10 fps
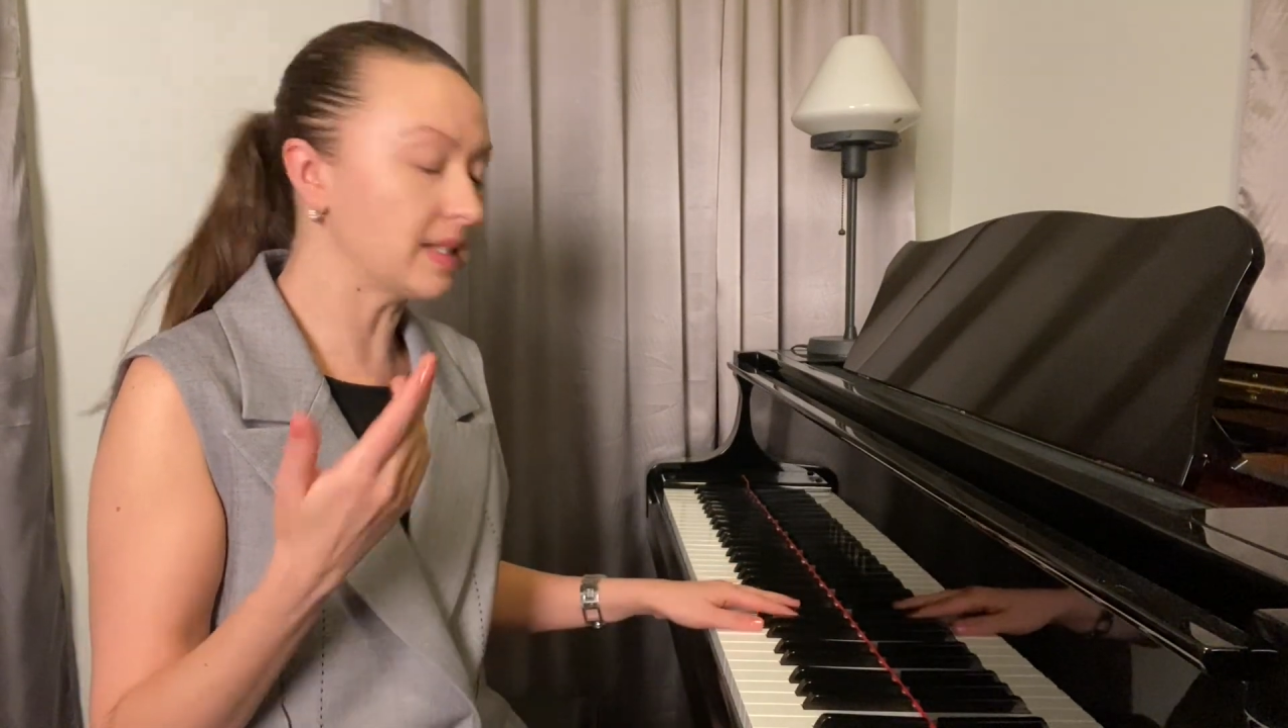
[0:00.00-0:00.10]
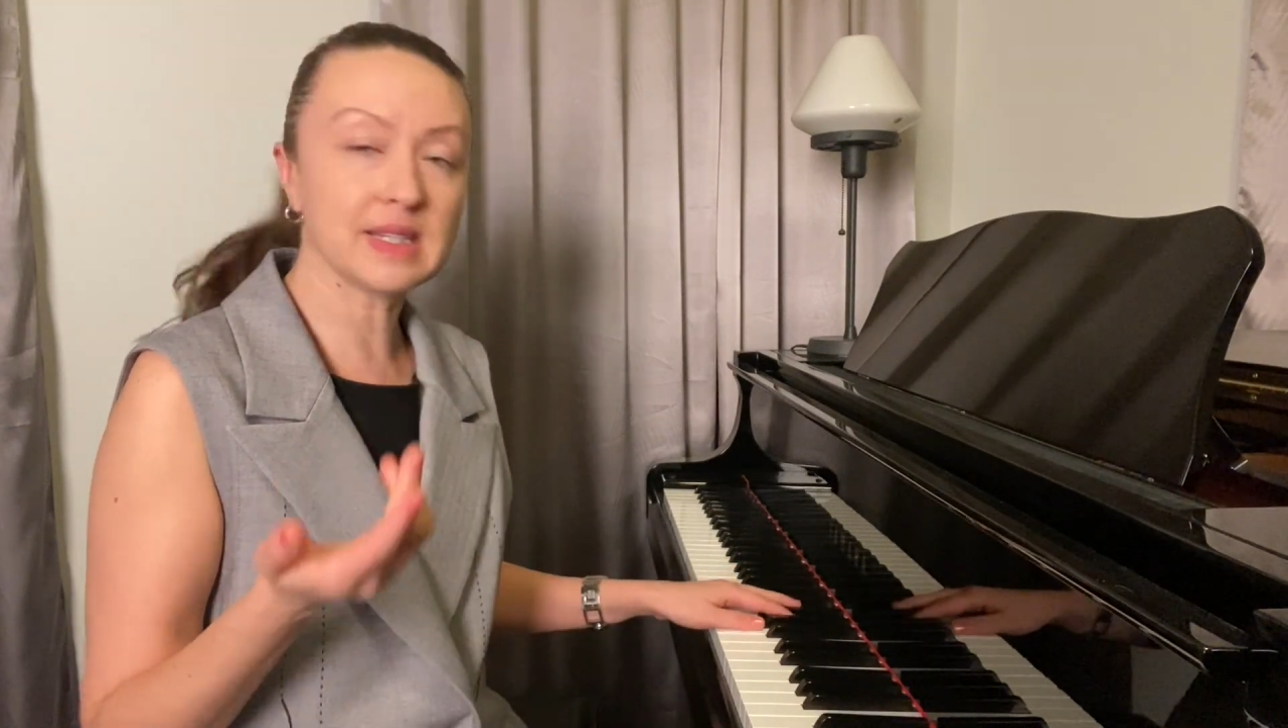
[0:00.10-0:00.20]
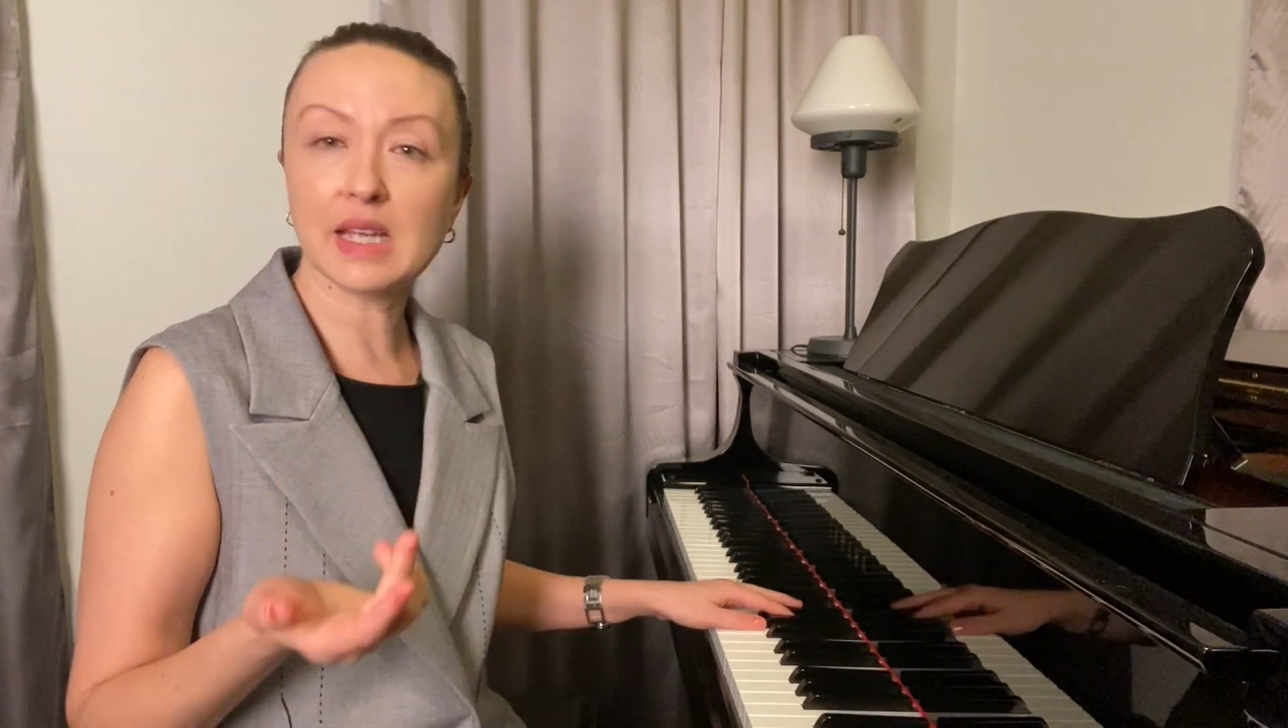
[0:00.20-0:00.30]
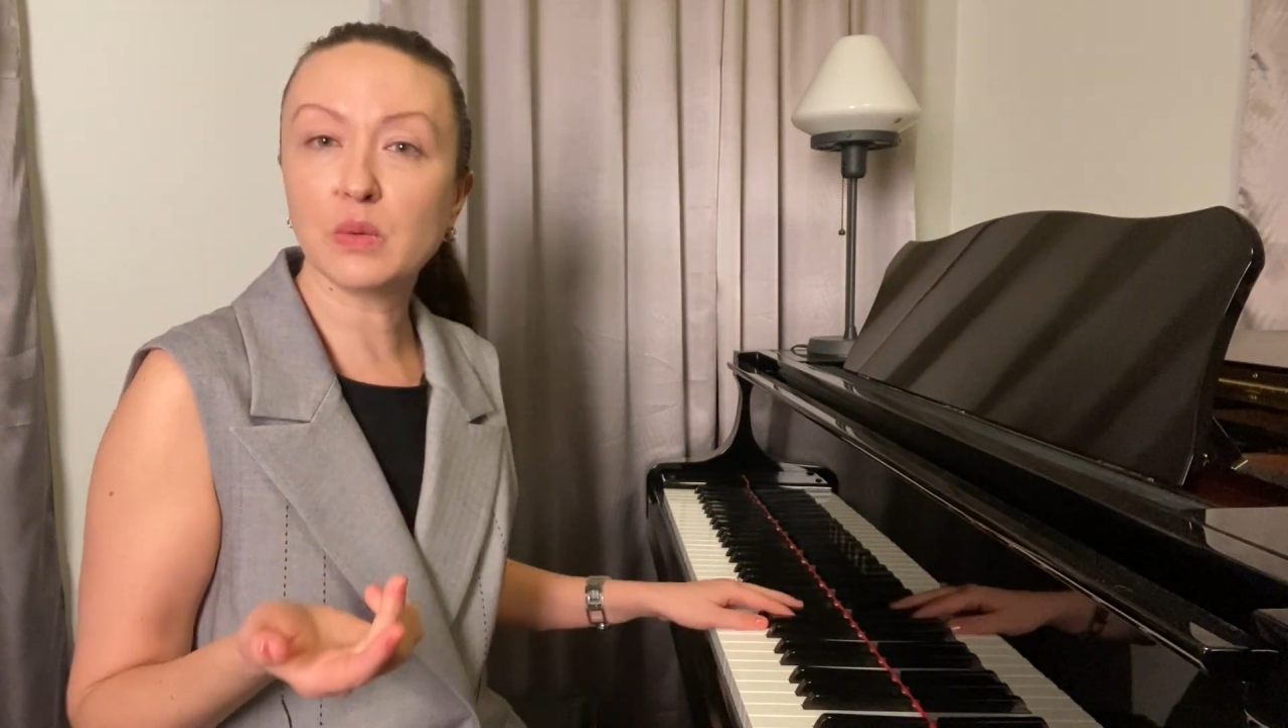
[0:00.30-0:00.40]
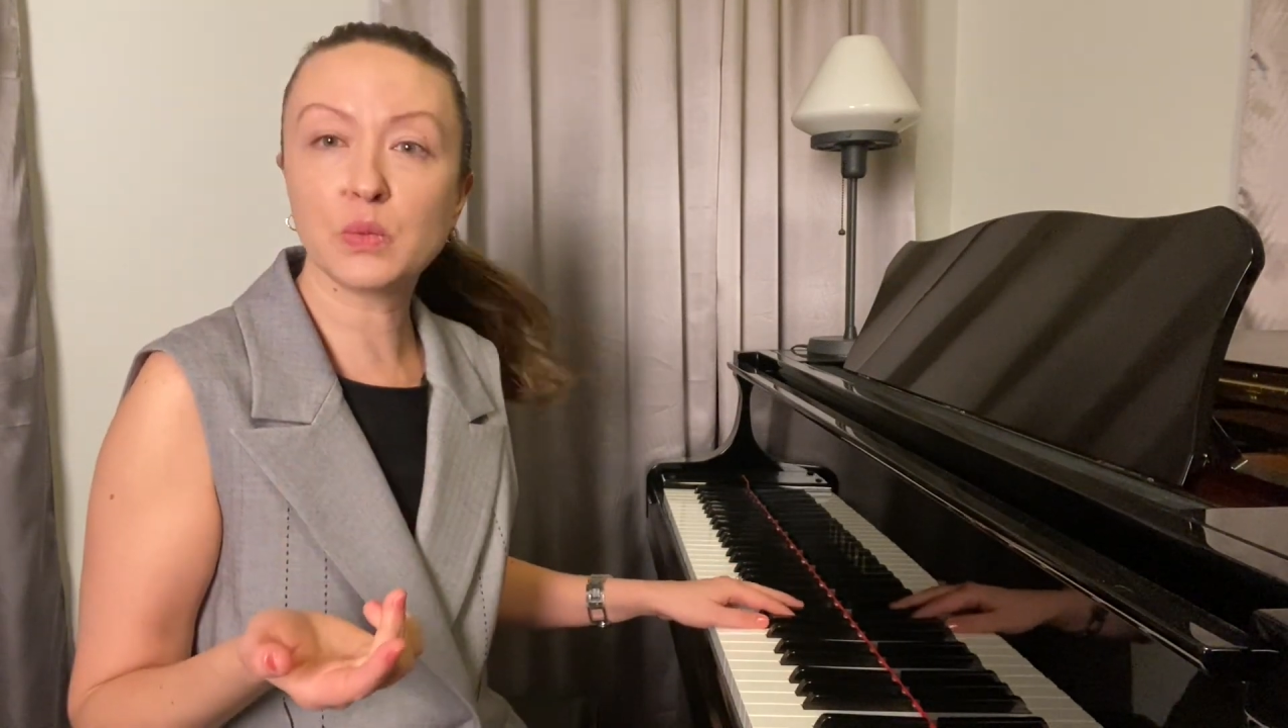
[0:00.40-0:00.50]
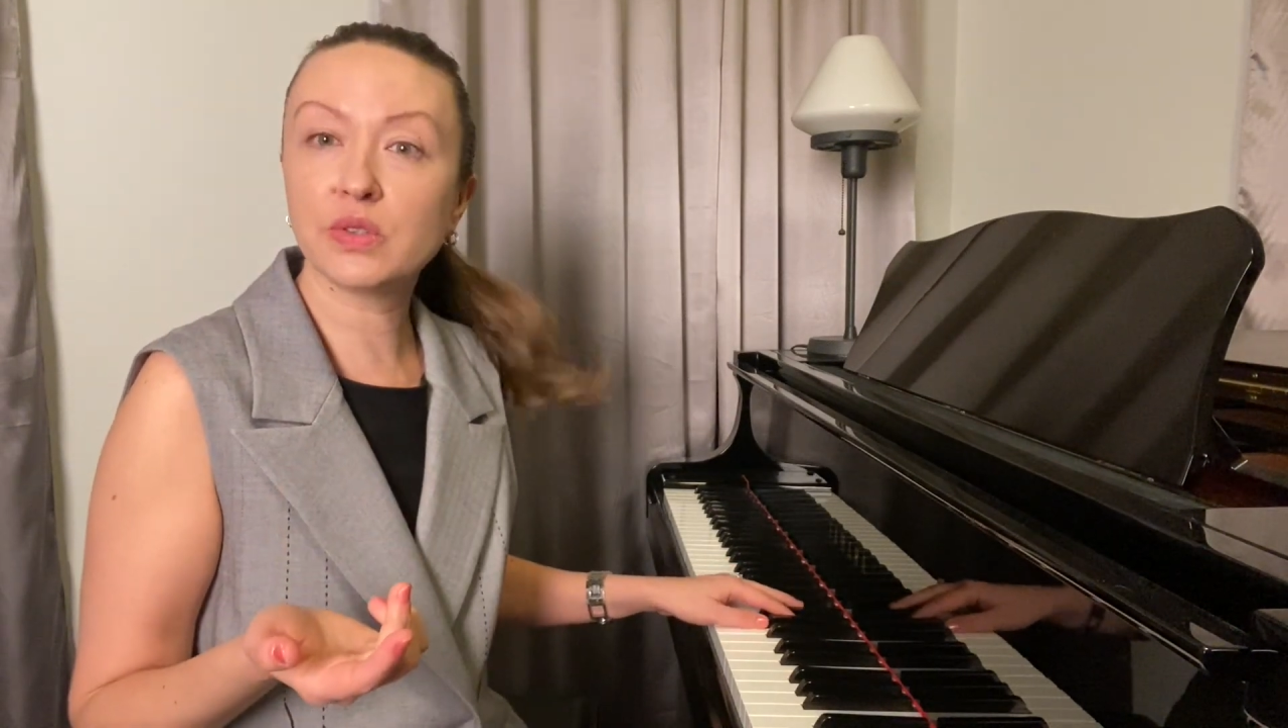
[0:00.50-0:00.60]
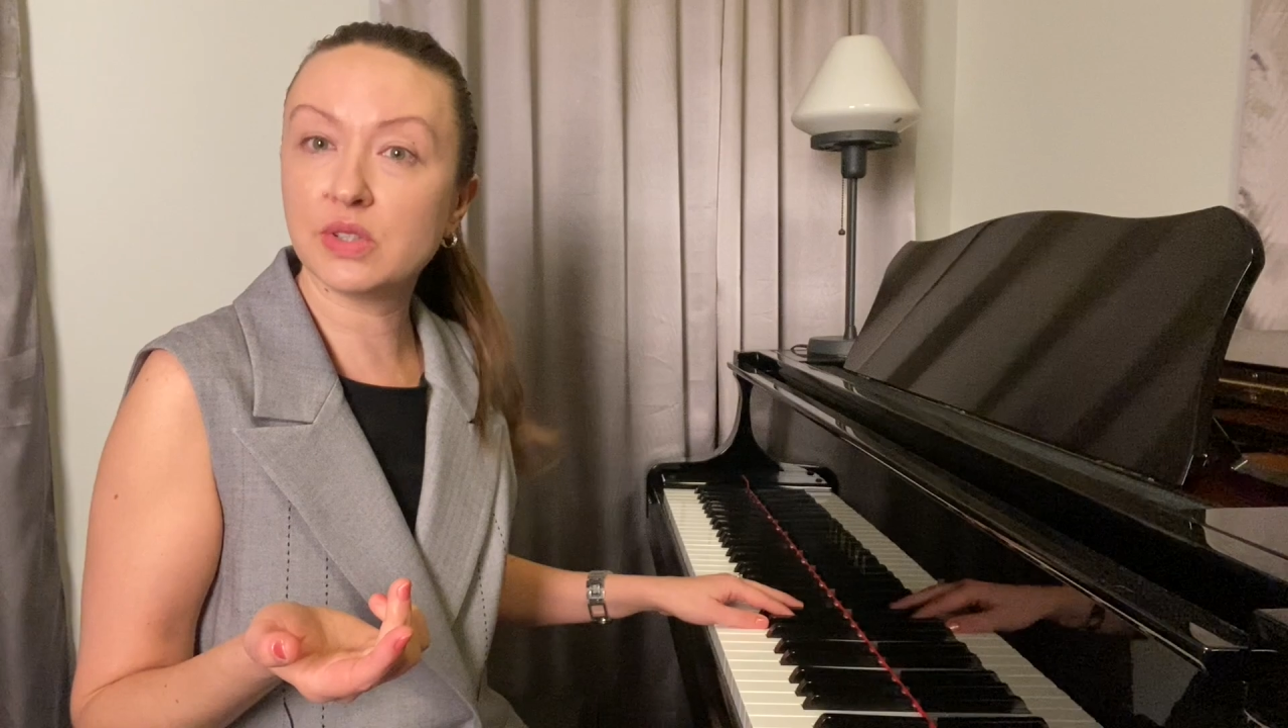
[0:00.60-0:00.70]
same with